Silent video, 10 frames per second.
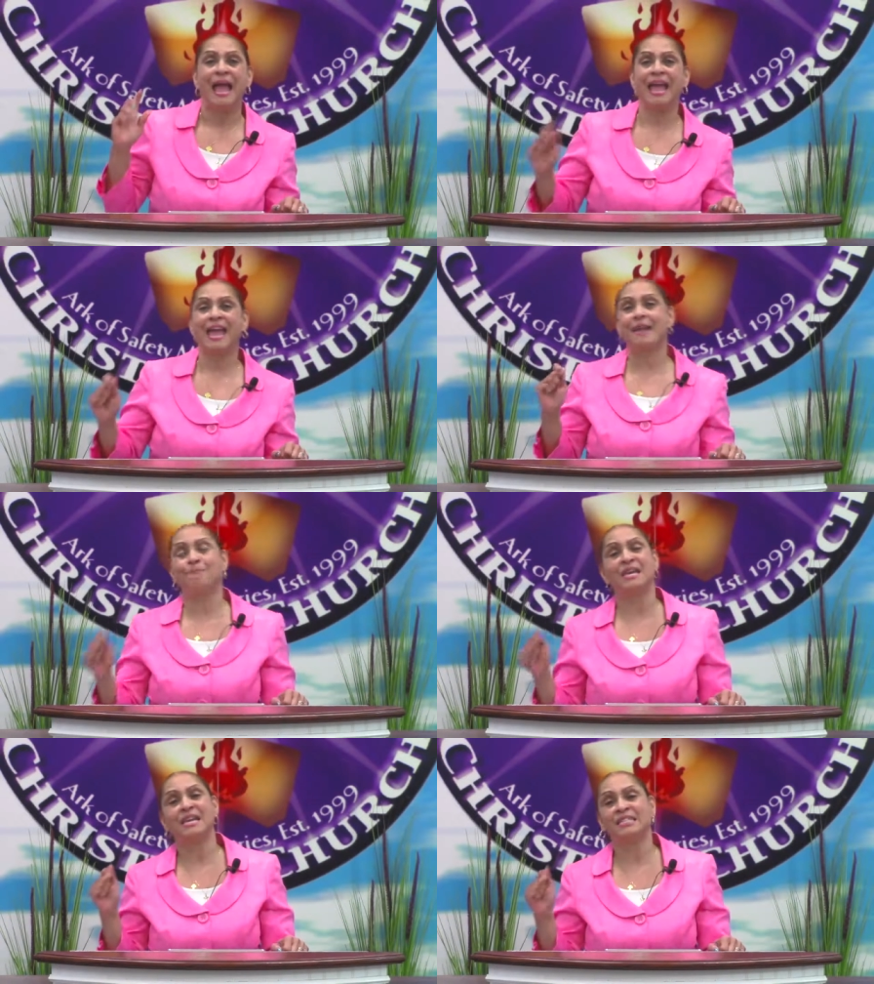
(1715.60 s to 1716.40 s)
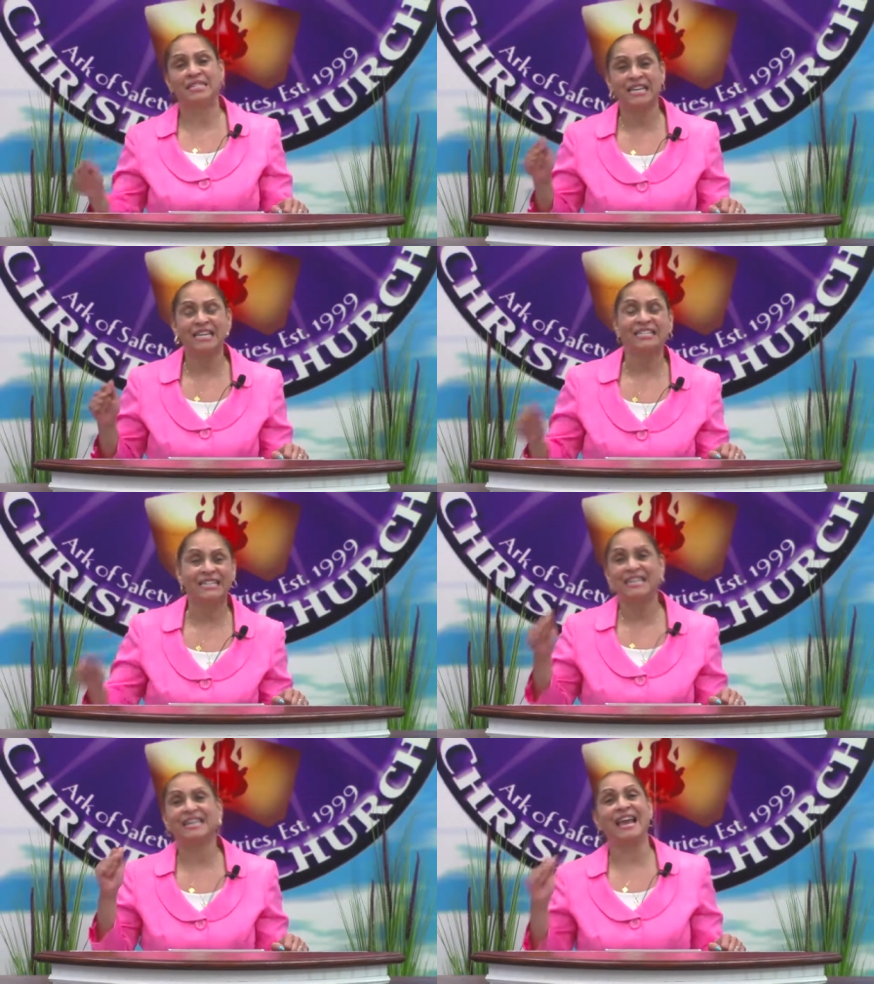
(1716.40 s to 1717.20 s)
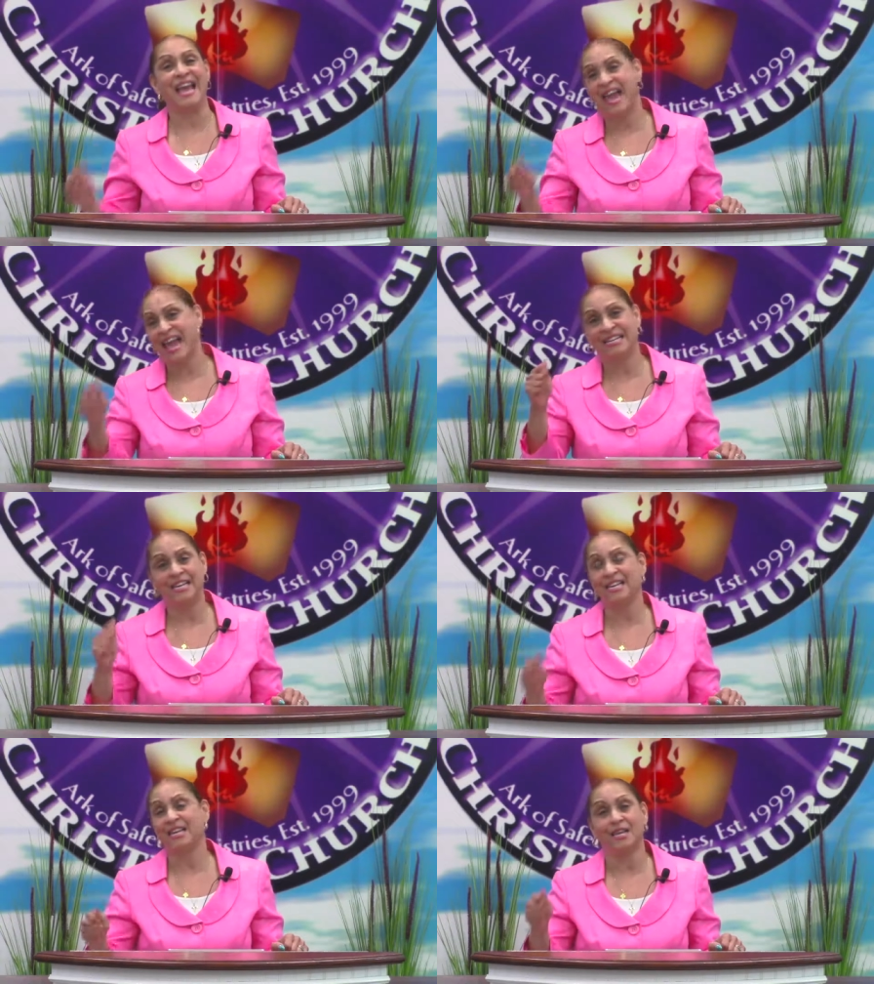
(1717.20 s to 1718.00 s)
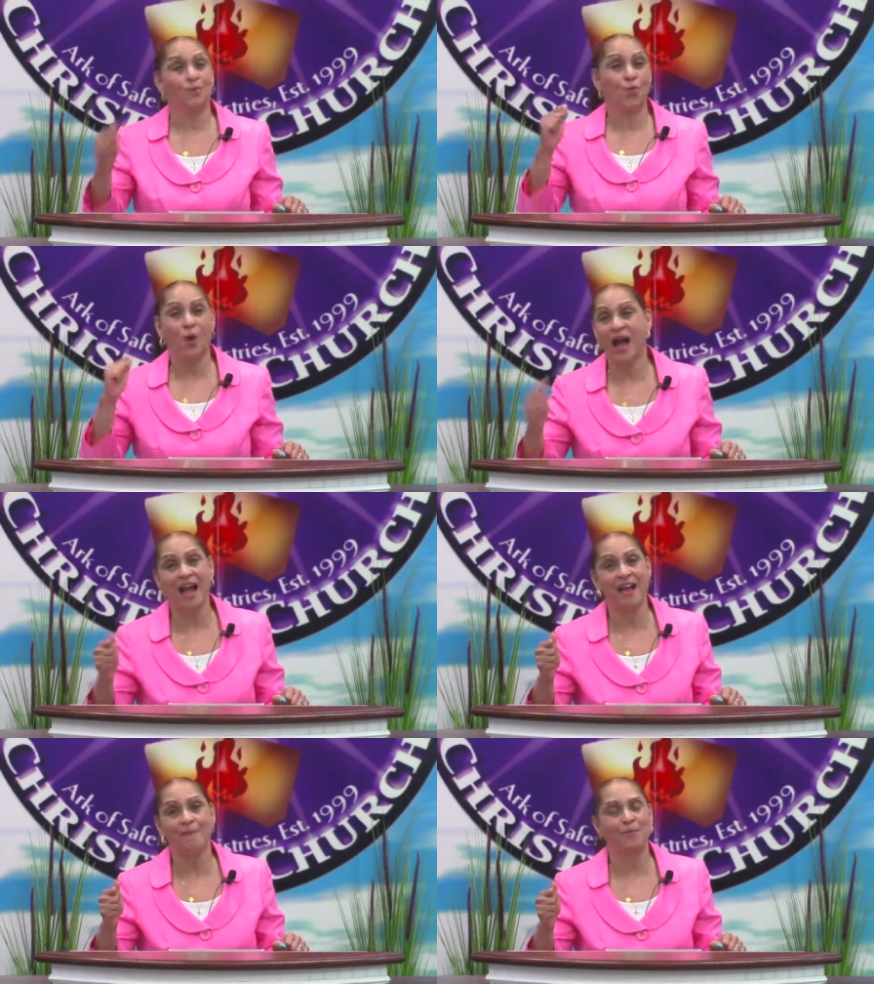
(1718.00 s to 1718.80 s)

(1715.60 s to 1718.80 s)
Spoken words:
A, B, C, D, N, E. Why?